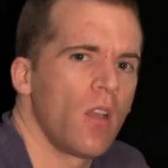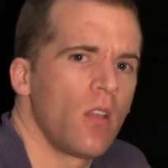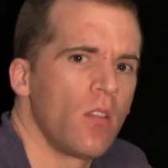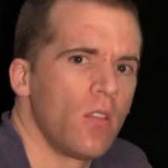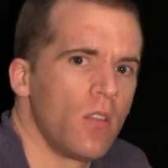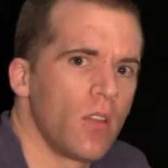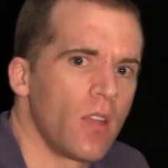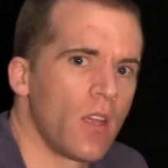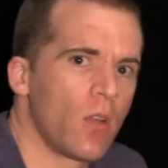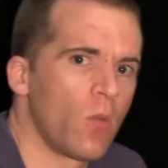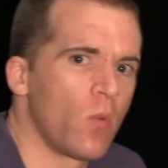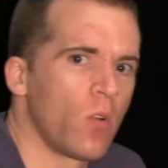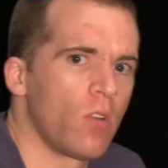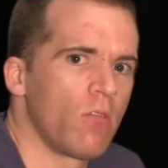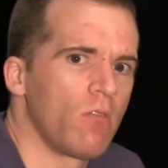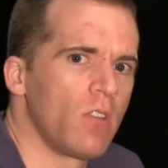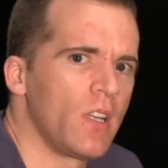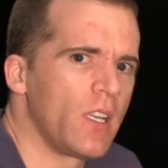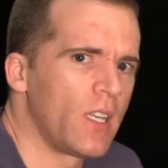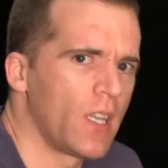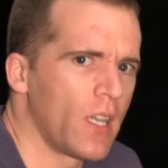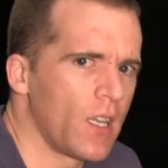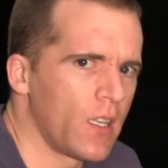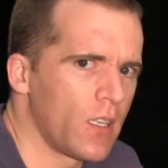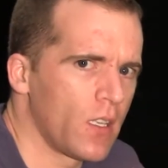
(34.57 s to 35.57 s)
That they weren't
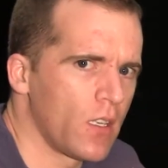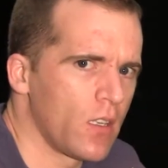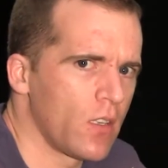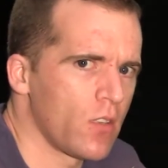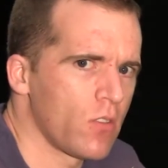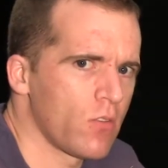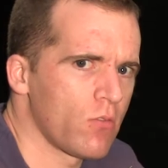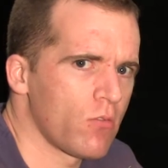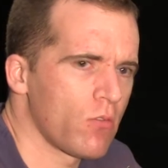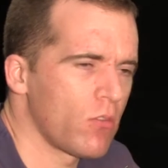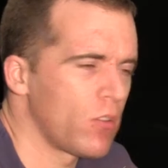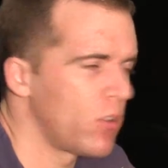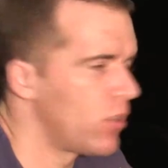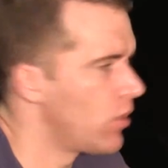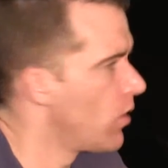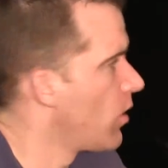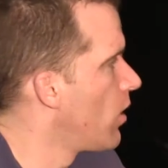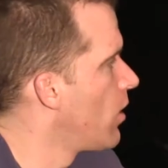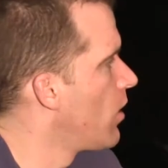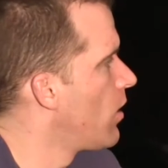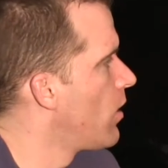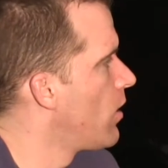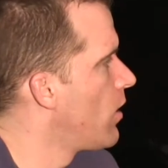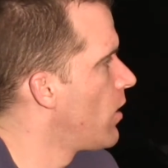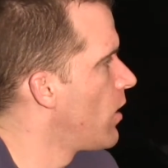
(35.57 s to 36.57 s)
really getting any
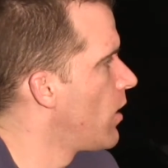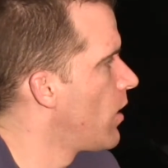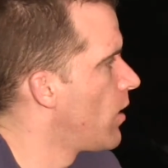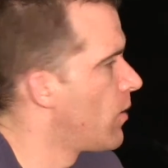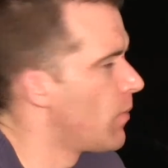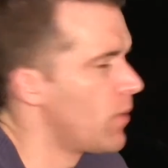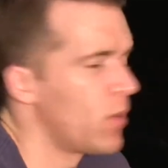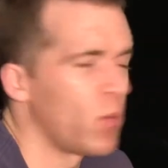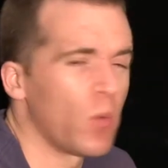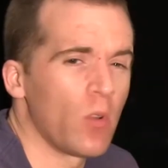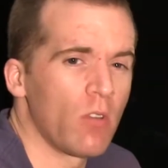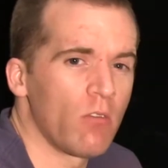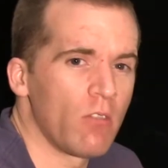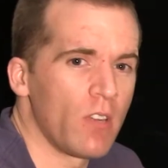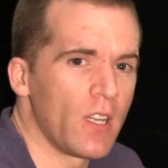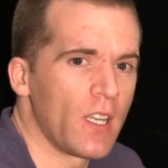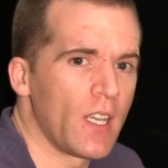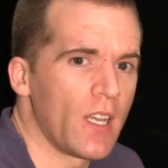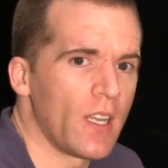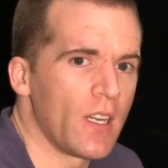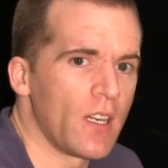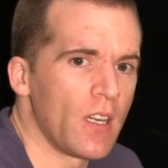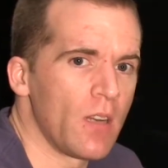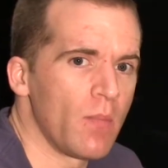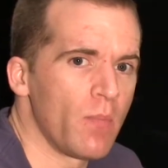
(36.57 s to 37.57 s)
stronger, they weren't really
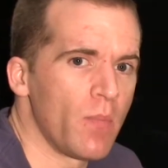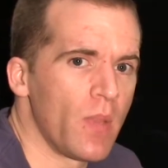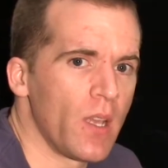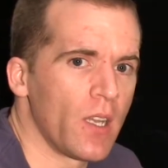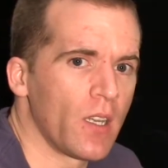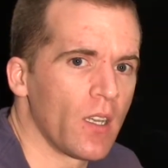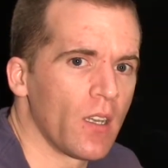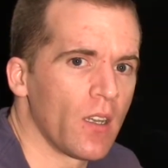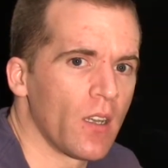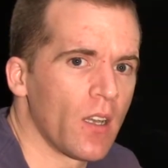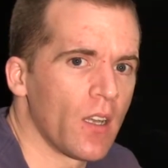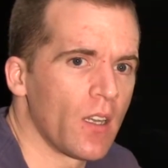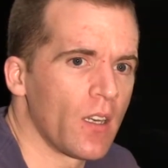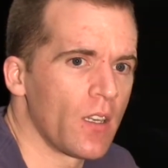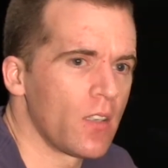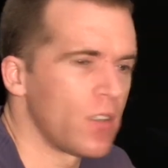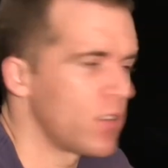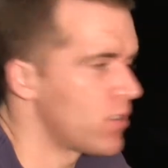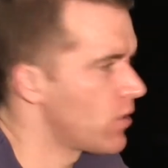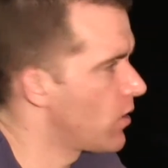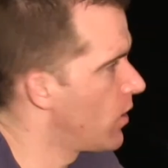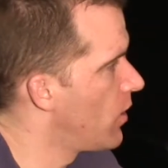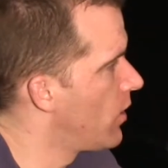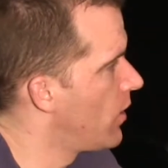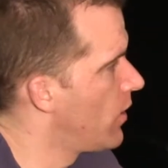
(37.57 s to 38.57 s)
getting any bigger, and they
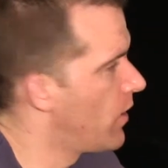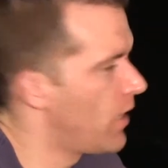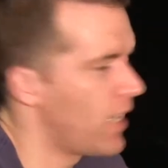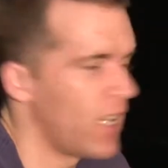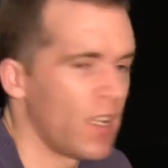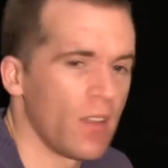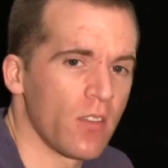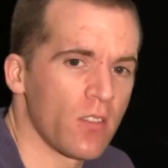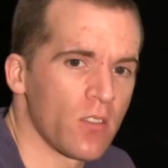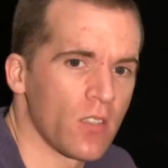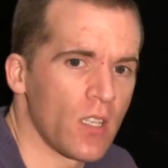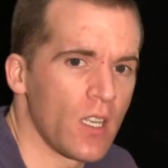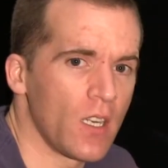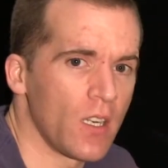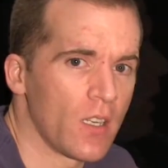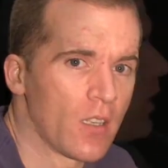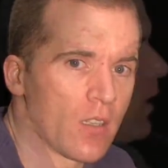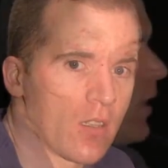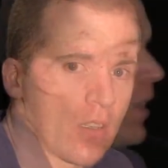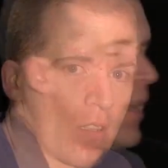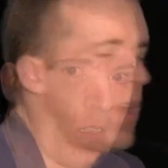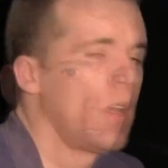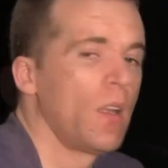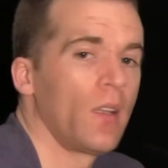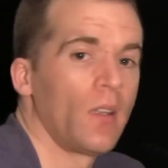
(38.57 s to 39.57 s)
just kind of hit a ceiling.
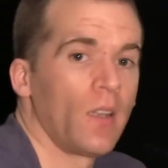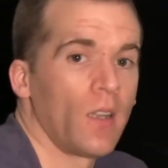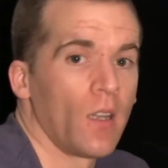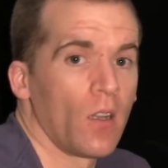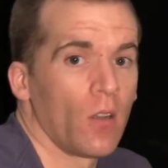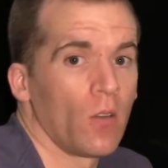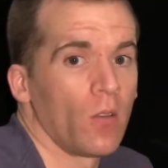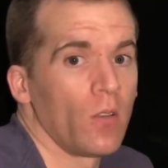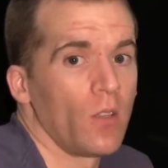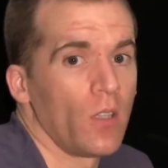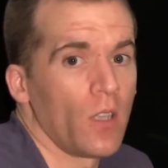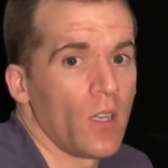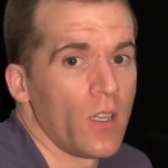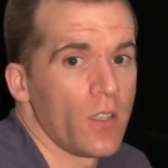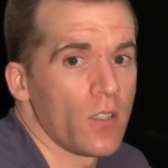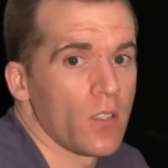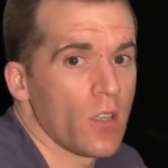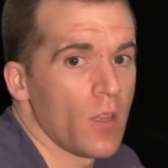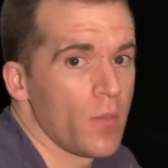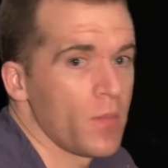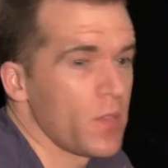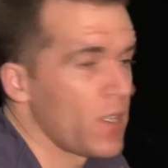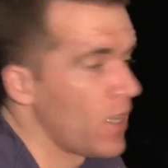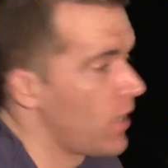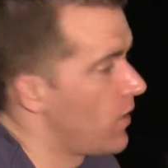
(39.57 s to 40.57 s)
Now, 9
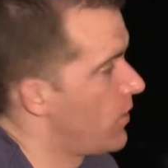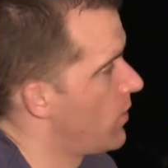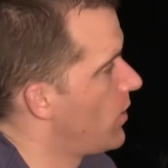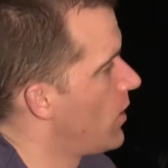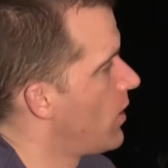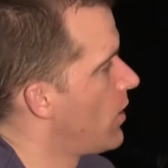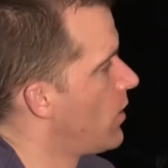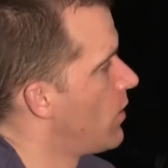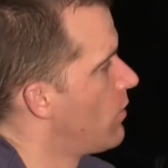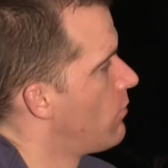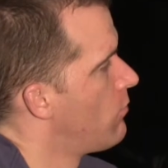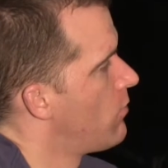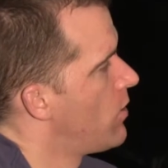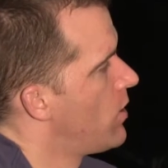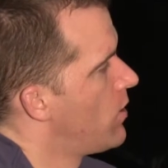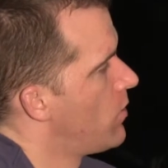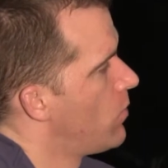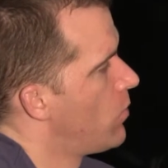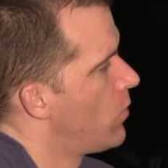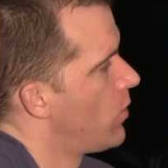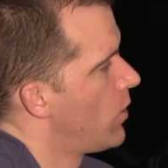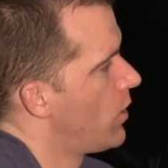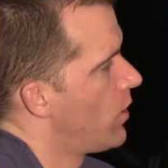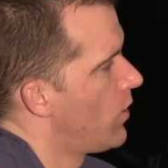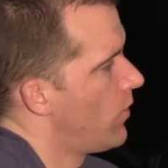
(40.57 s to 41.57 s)
times out of 10, the
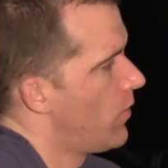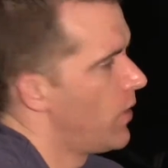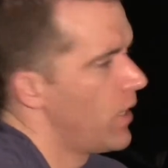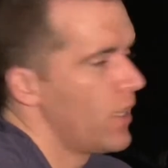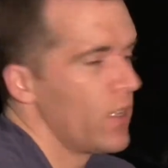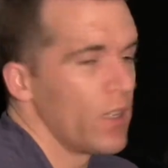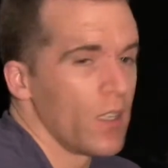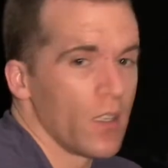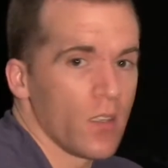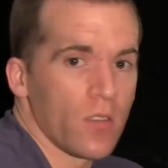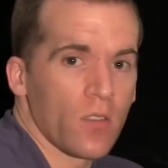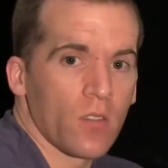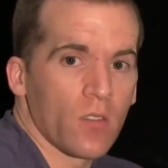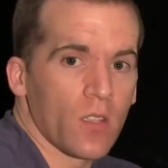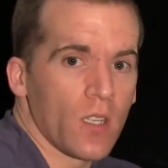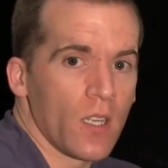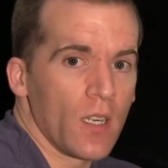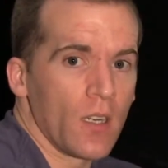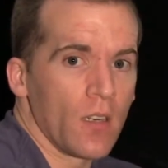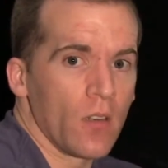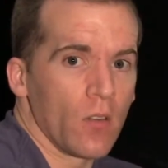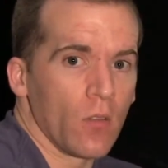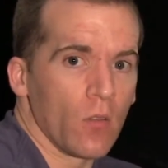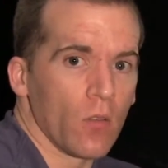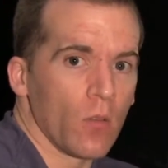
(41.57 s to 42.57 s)
reason why you've hit this
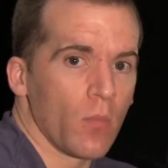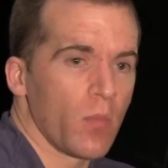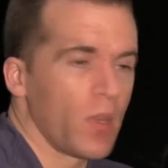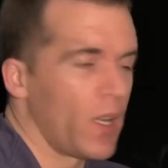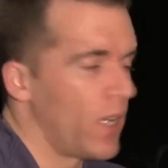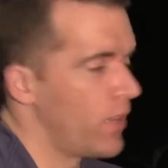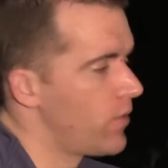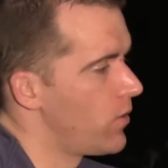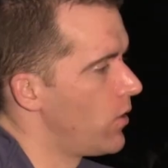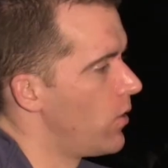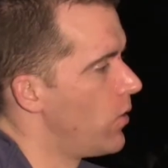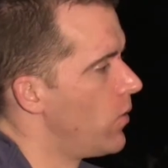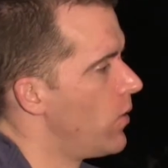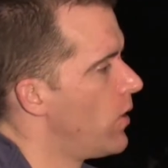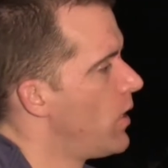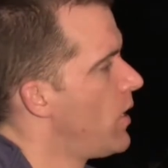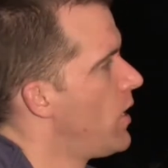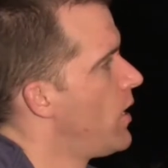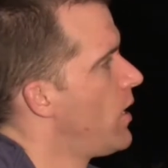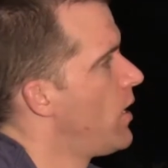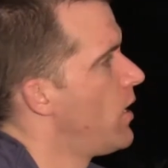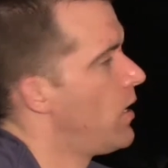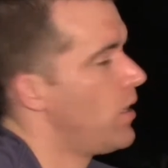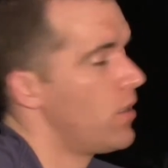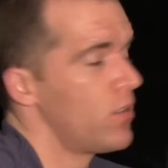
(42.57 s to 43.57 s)
ceiling or plateau
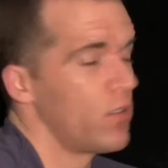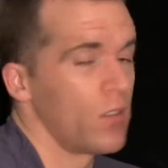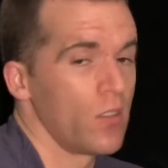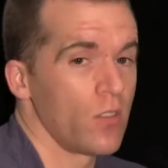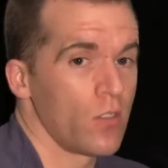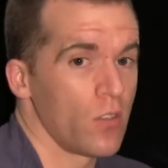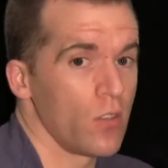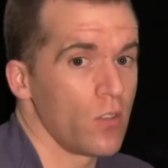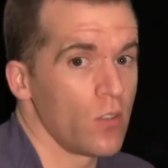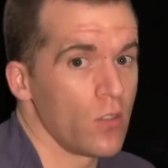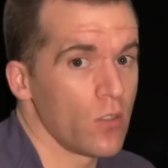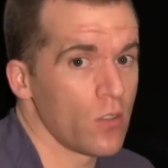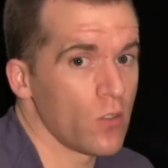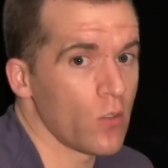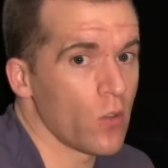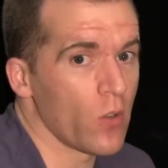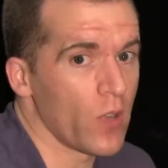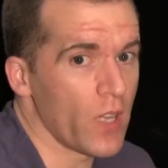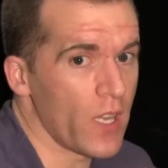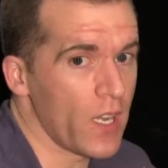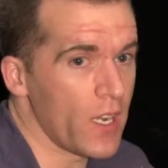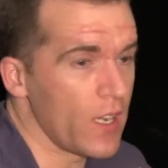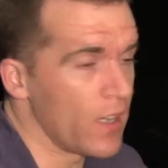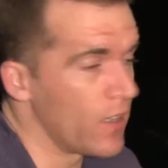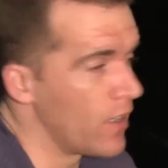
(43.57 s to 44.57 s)
is that you're just not
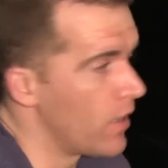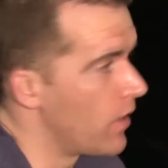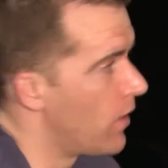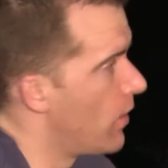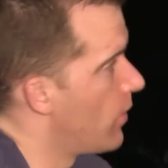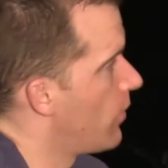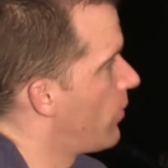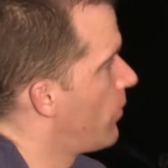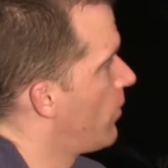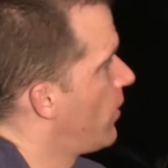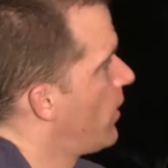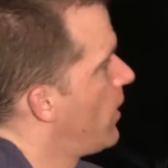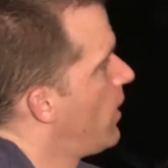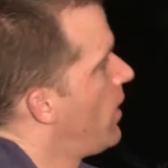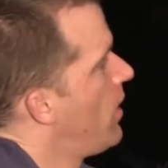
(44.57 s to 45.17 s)
eating enough.